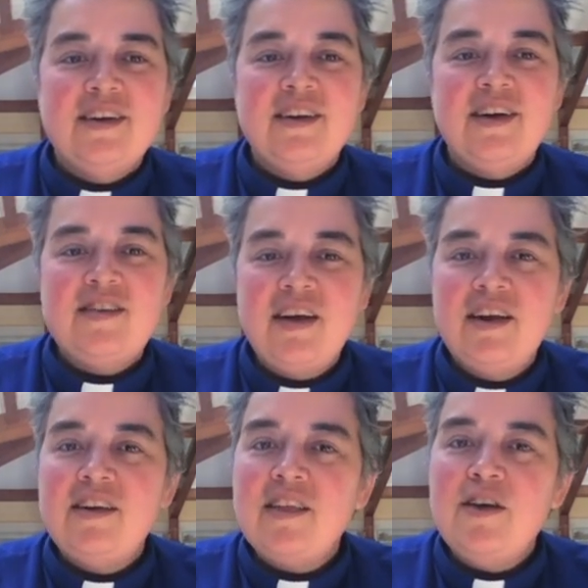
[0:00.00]

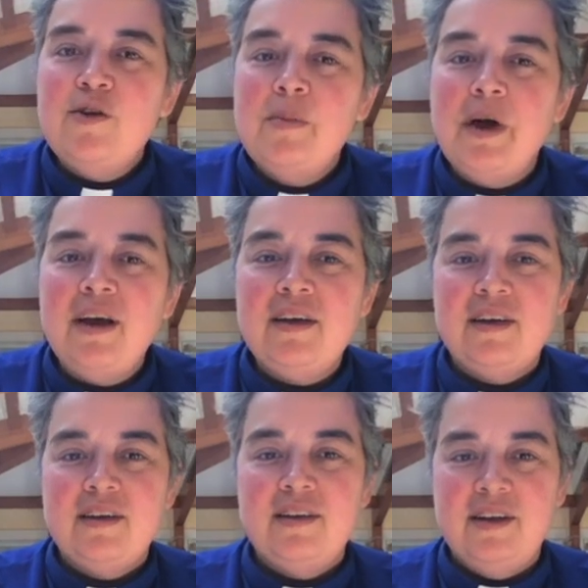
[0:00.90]
Attend that you may
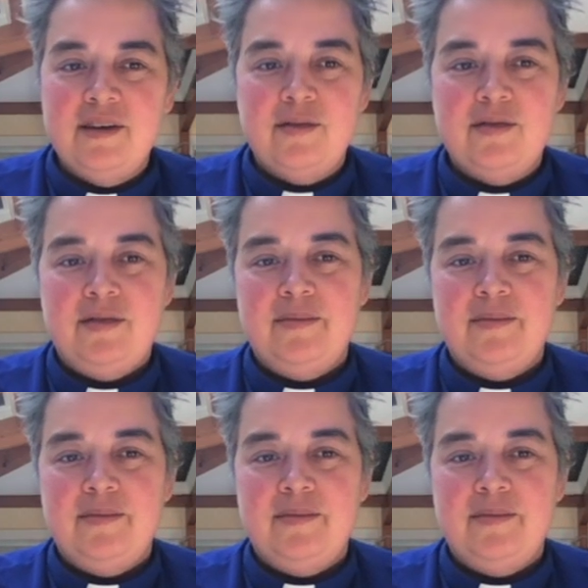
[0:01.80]
live."